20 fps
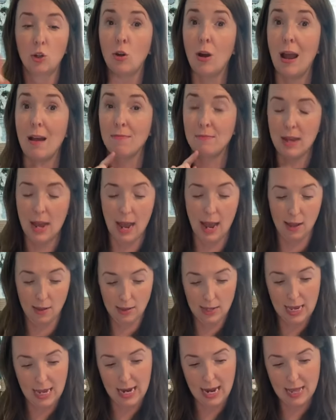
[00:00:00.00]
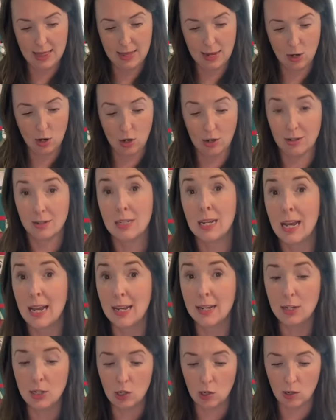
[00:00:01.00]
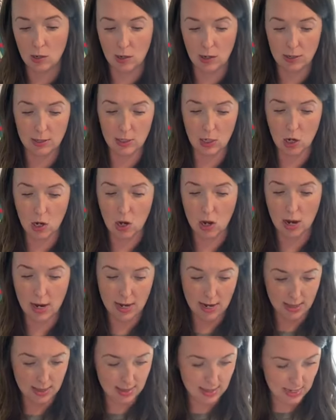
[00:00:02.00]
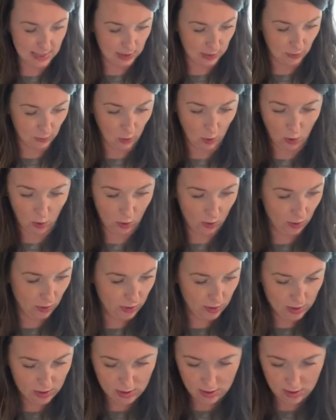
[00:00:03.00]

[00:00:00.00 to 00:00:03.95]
Craft Outlet, and there are 10 yards on this roll.